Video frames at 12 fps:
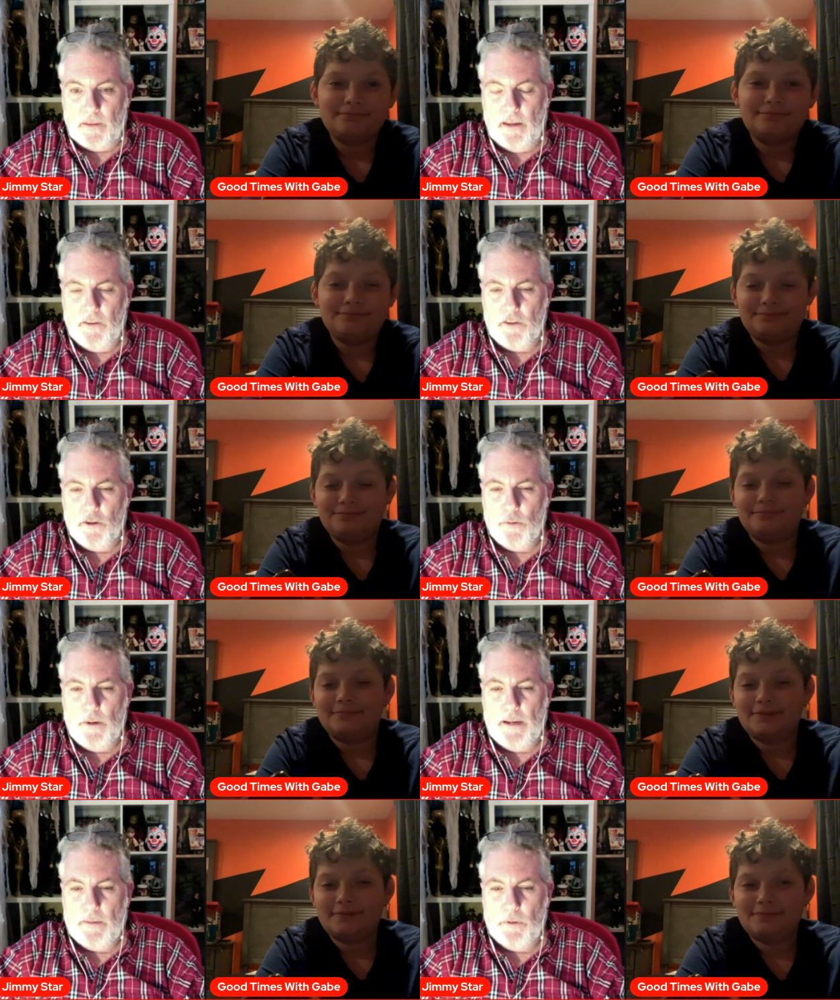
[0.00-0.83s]
Speaker 1: I don't know
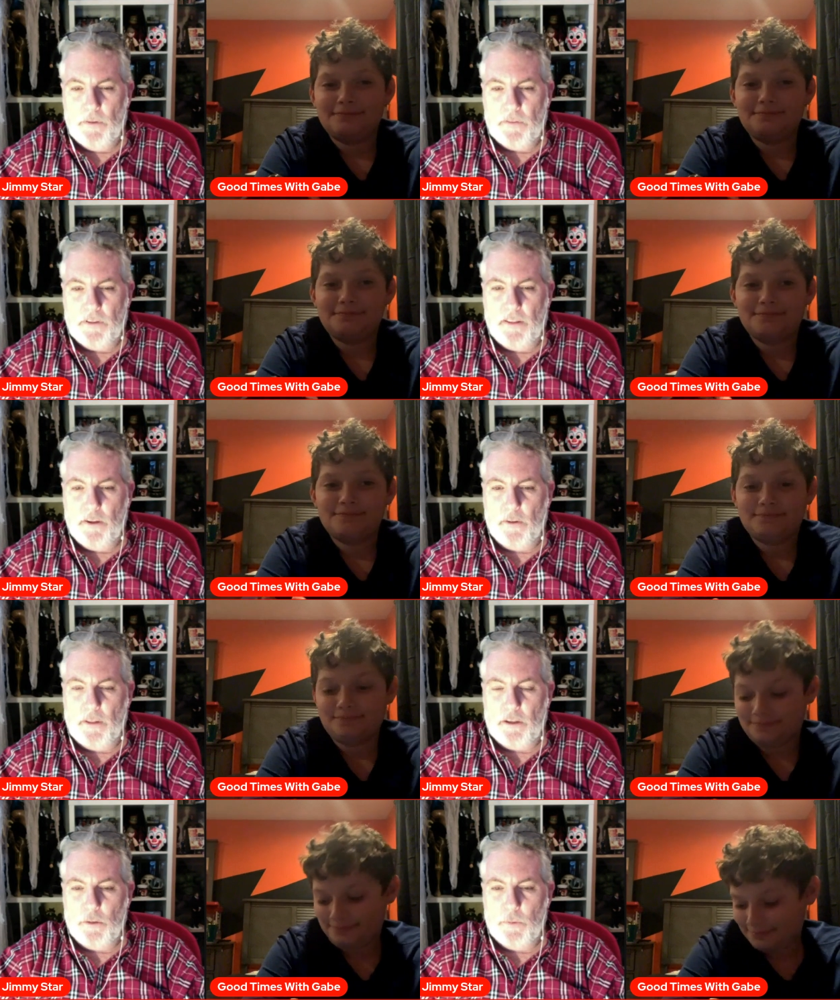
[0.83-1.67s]
who I would have done though
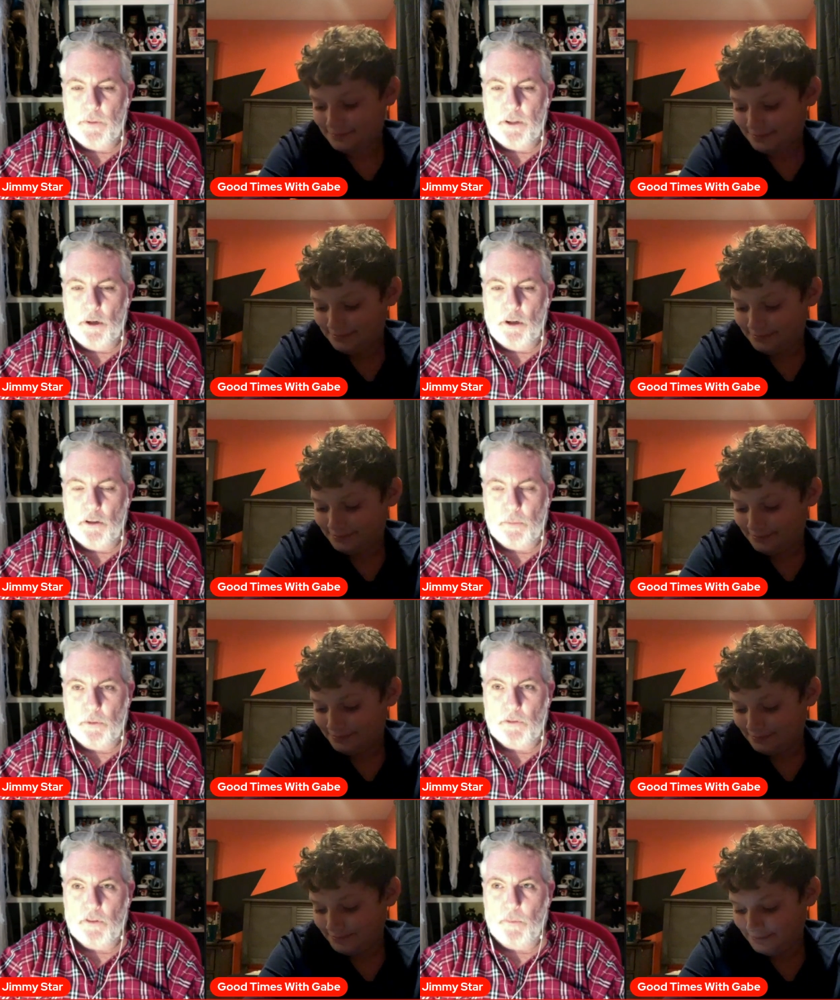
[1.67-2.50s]
that you would know because
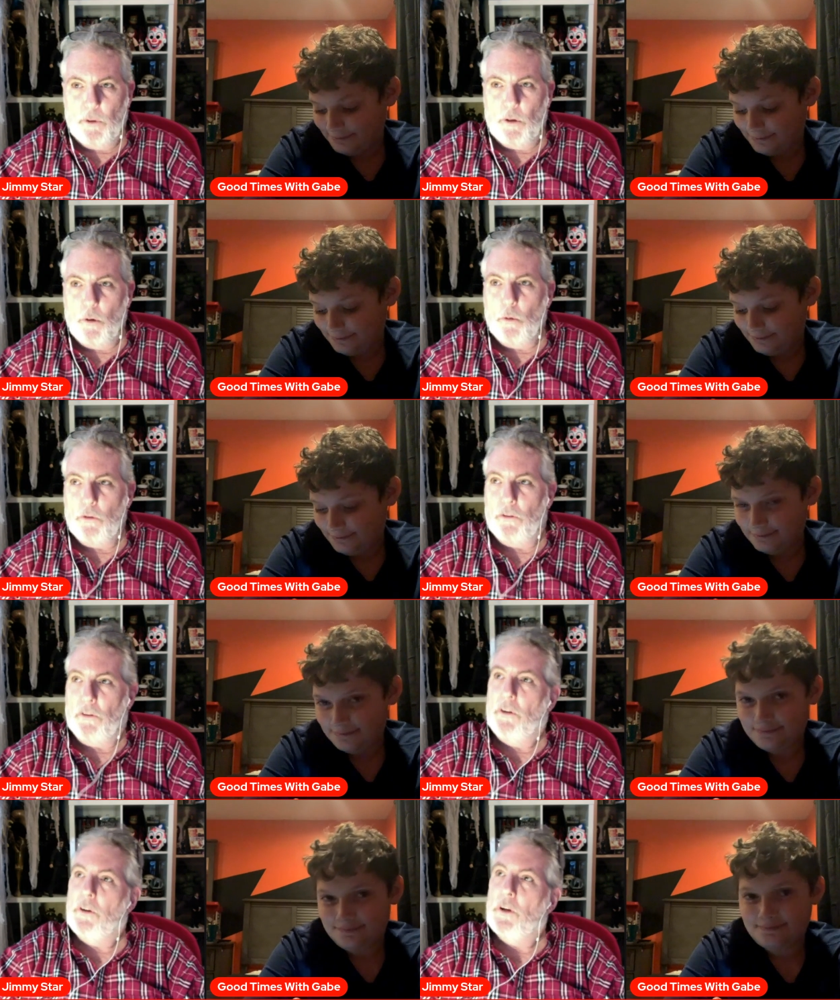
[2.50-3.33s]
most of them are
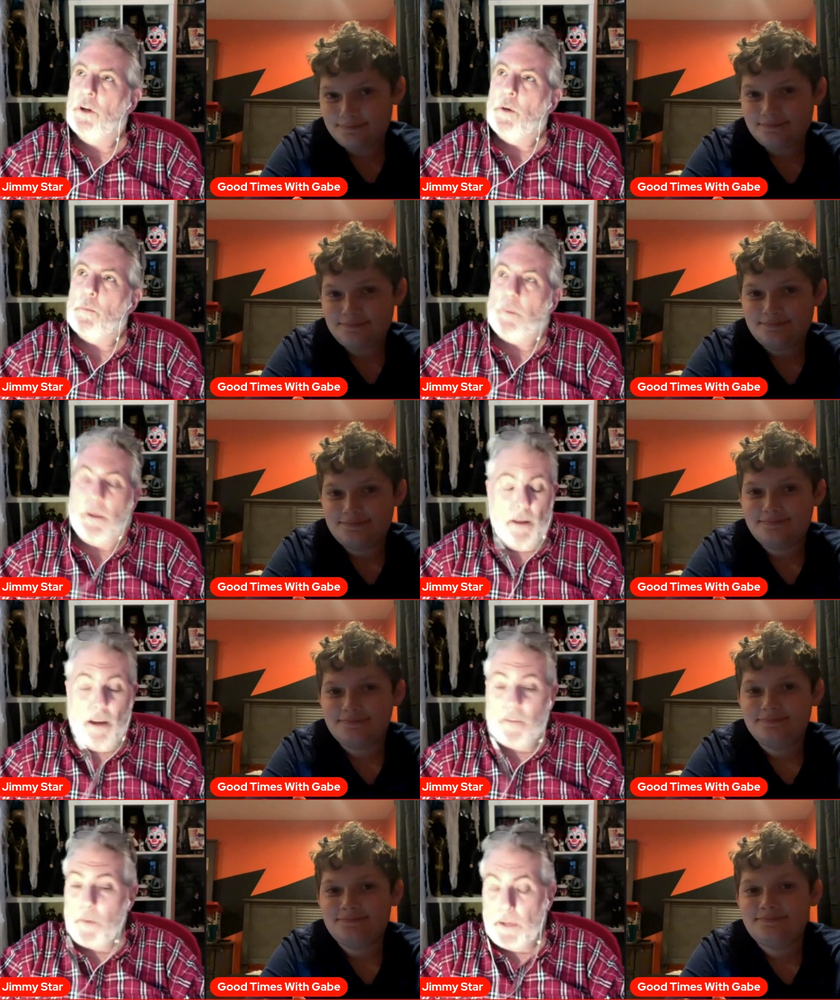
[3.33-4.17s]
older. But
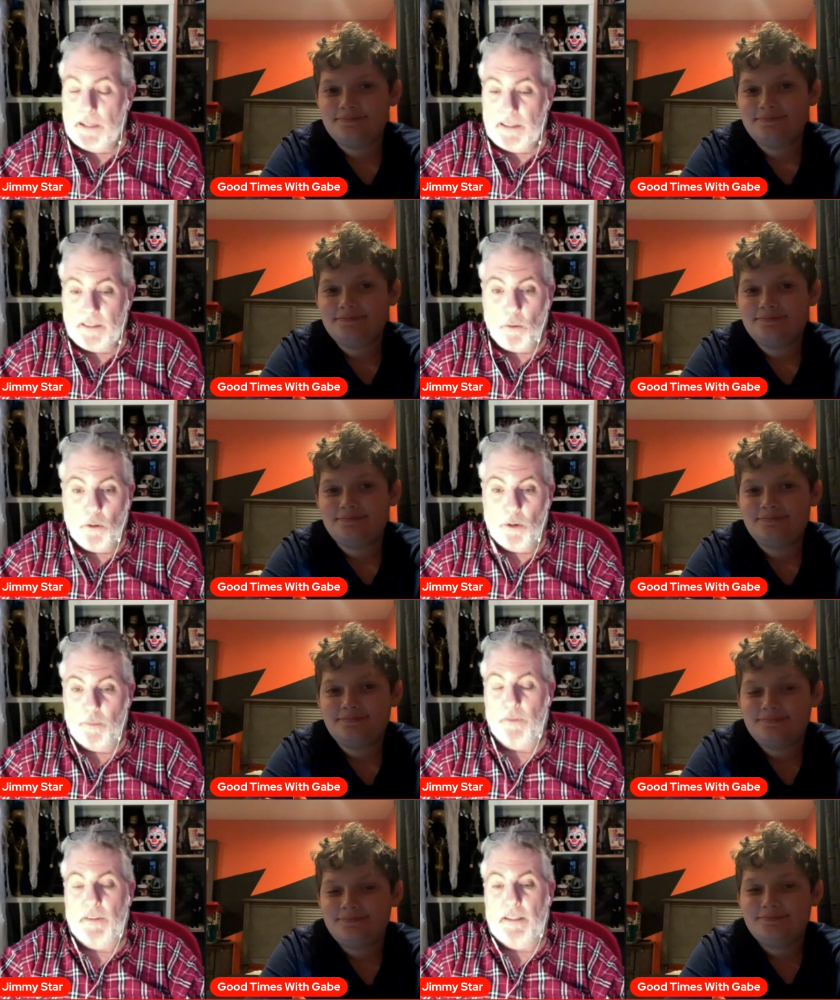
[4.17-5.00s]
everybody in the
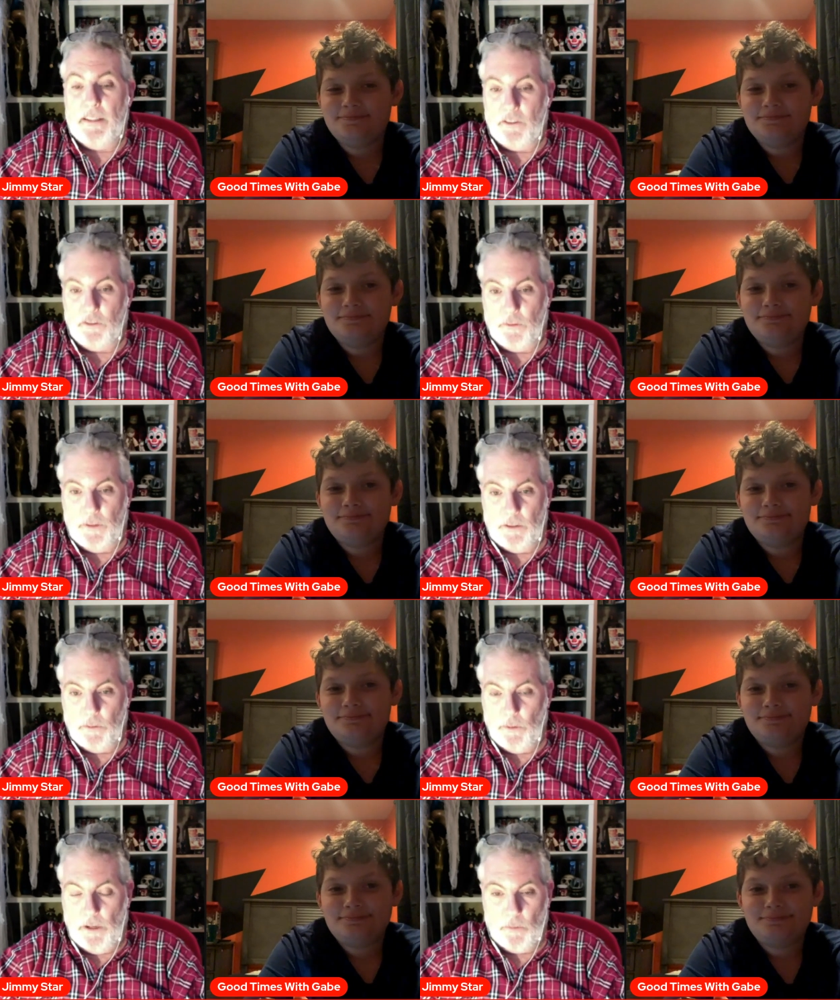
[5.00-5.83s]
horror movie industry
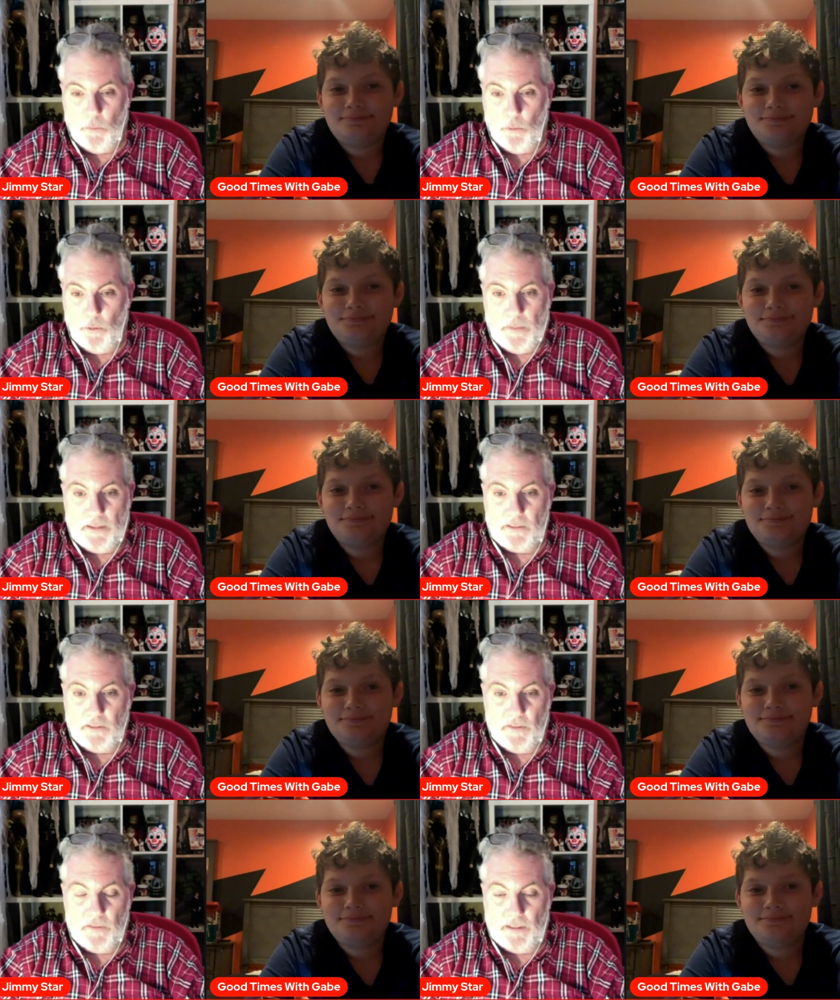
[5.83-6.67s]
has, has worn my stuff.